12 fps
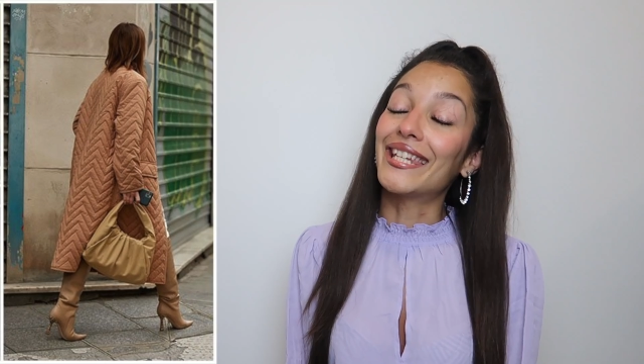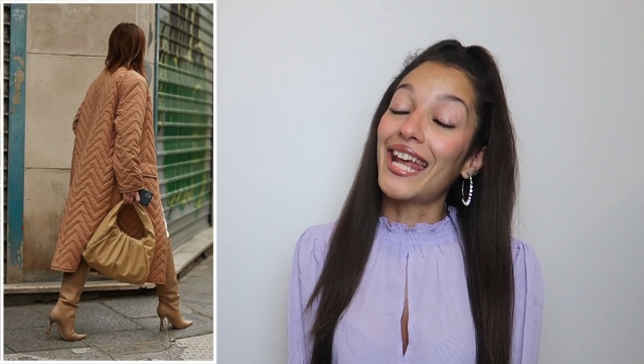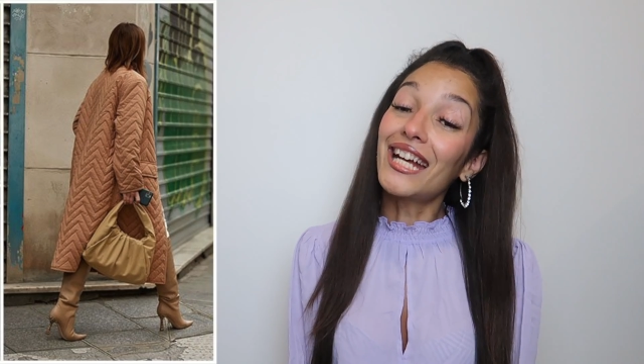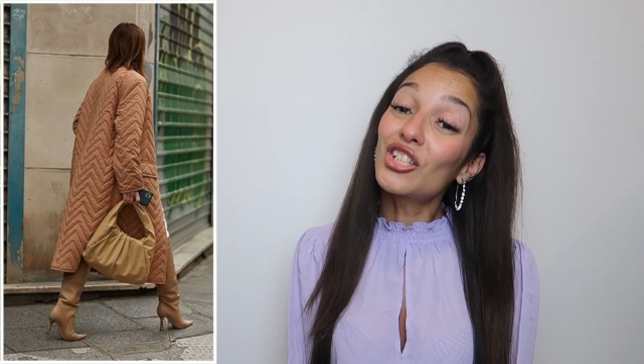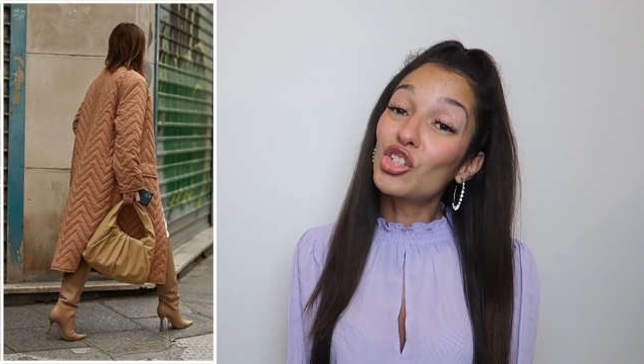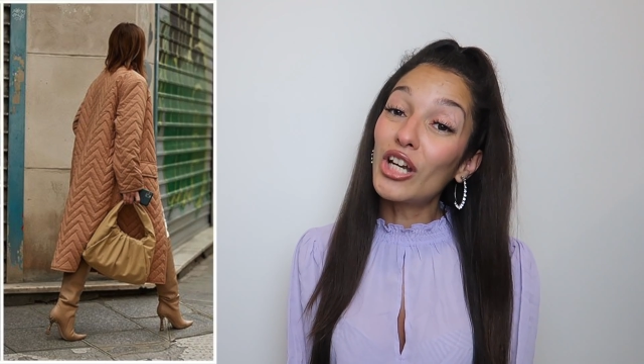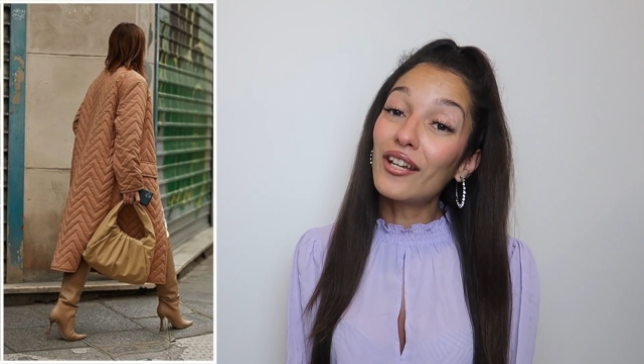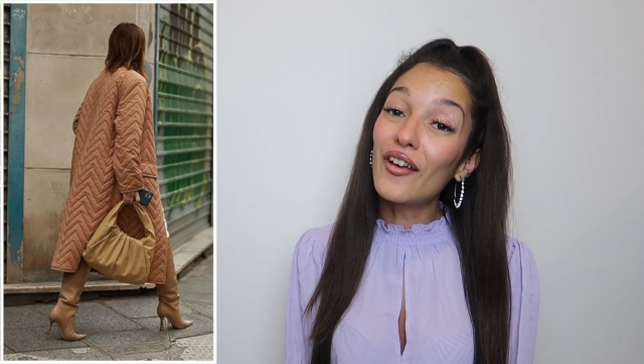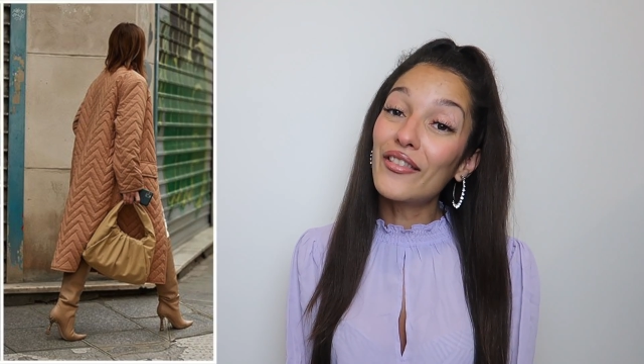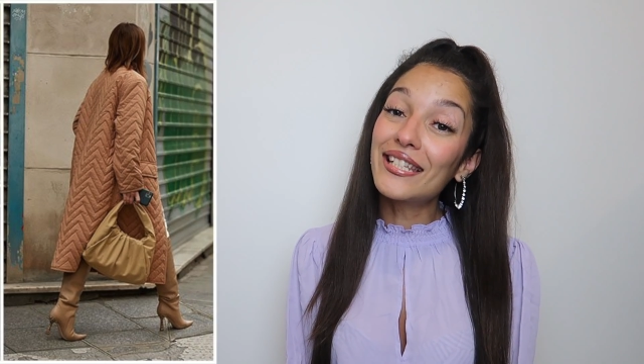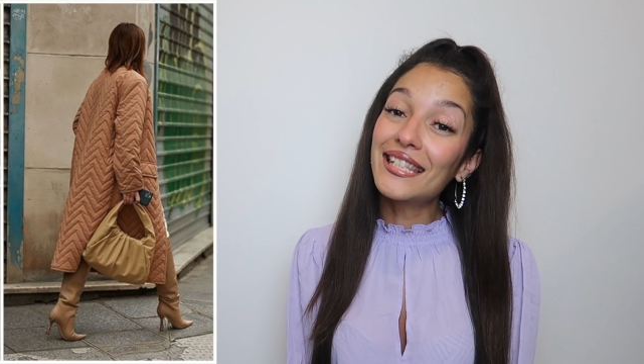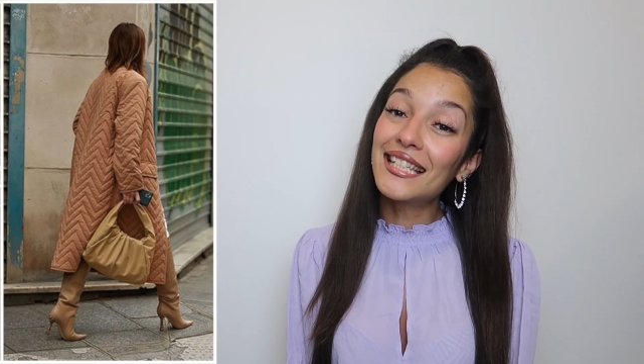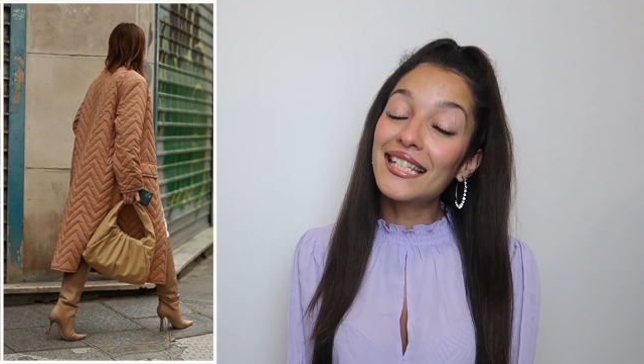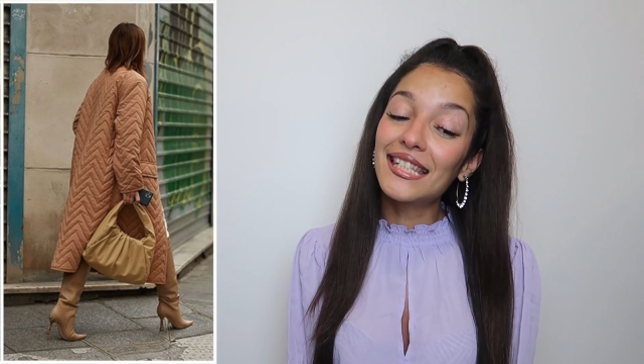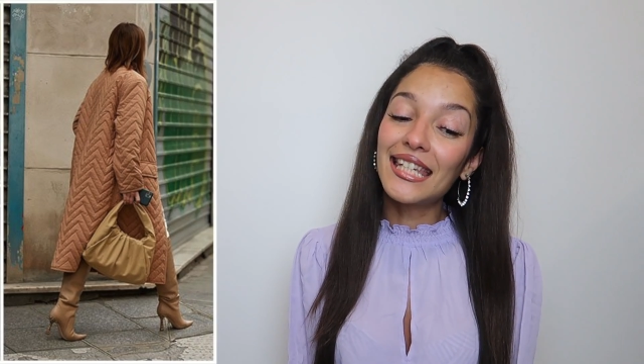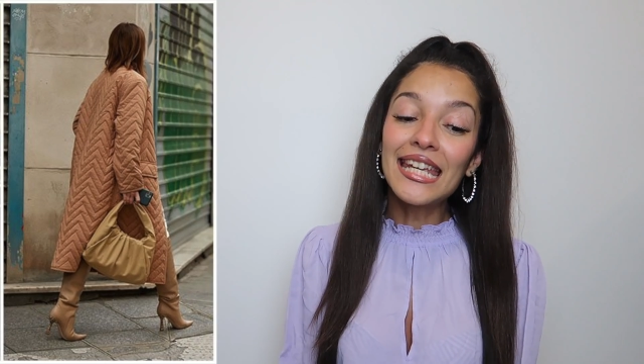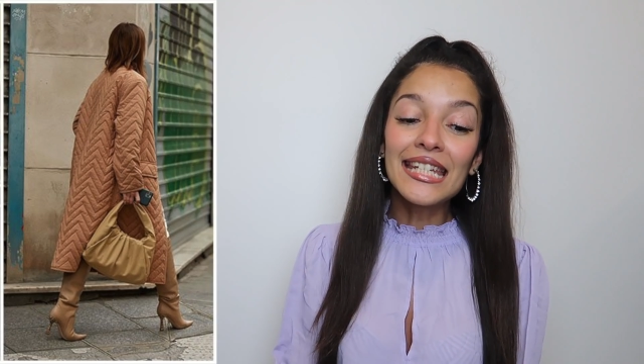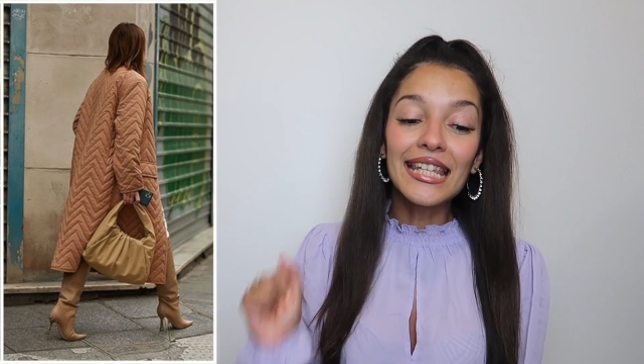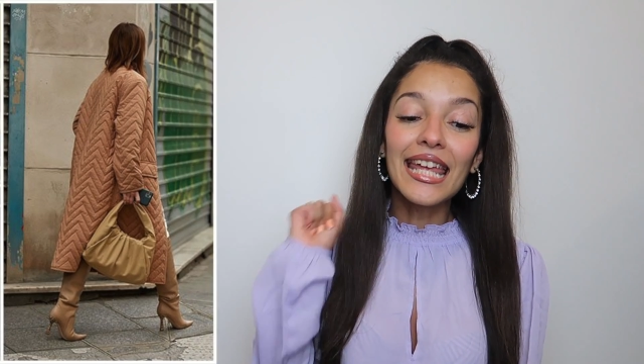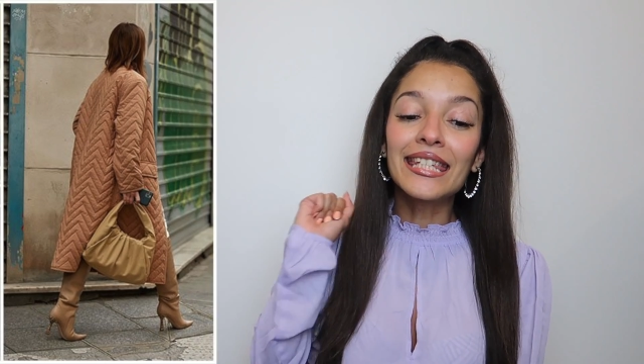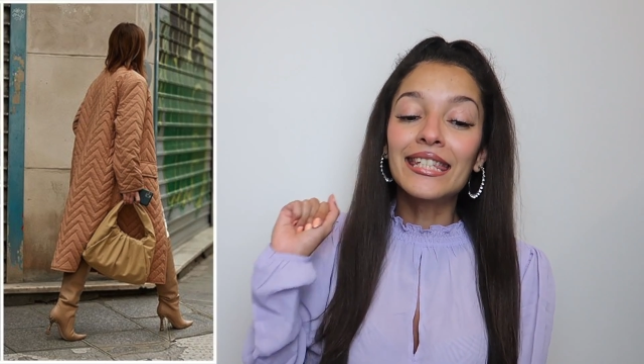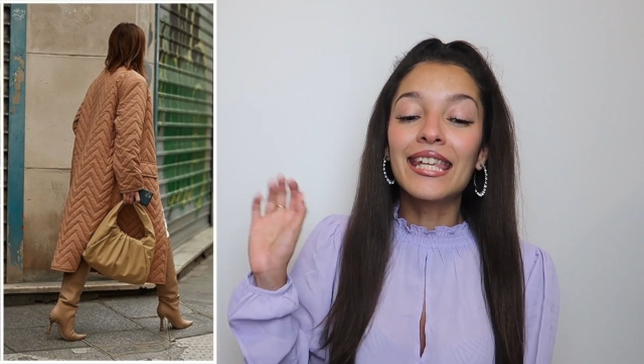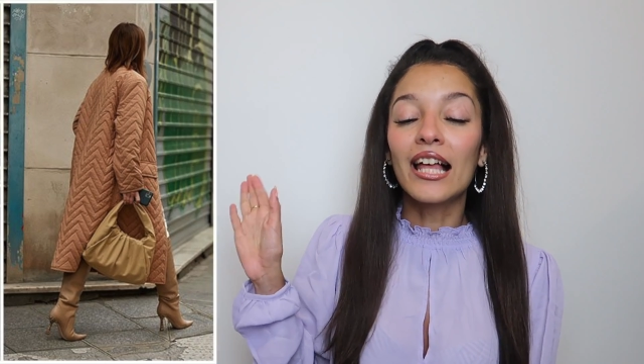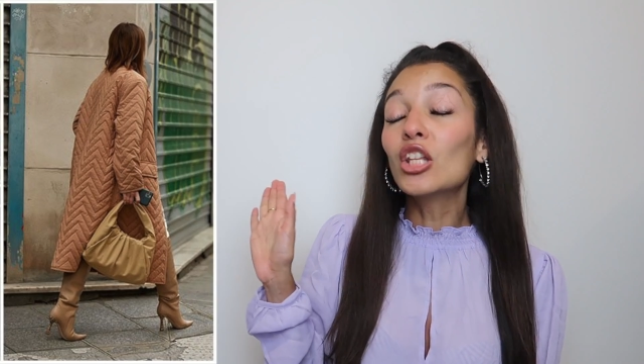The next trend on this list is
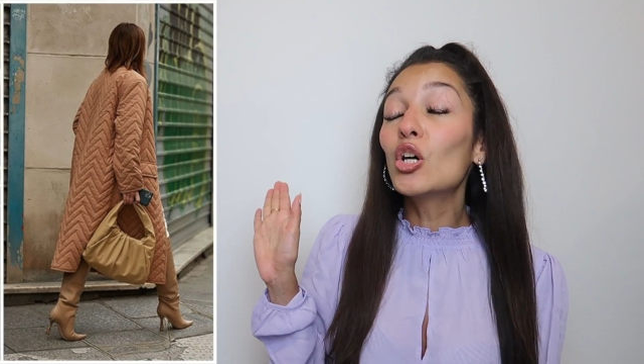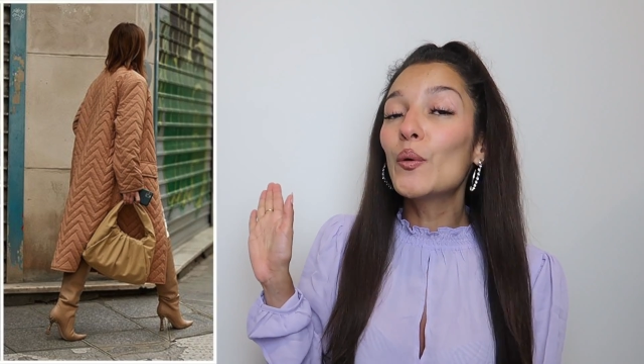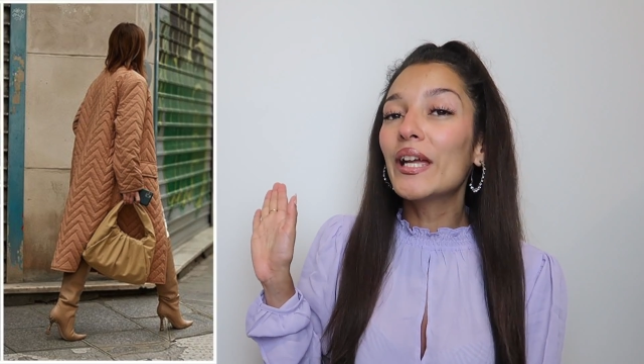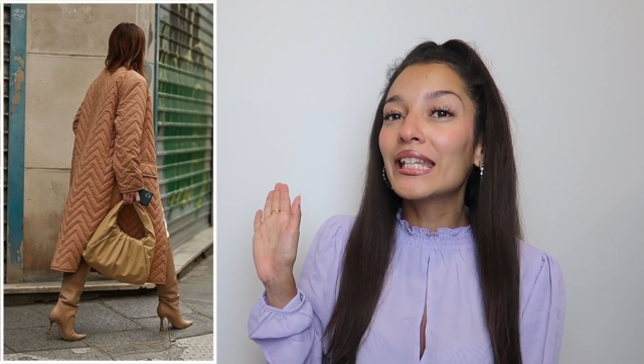yellow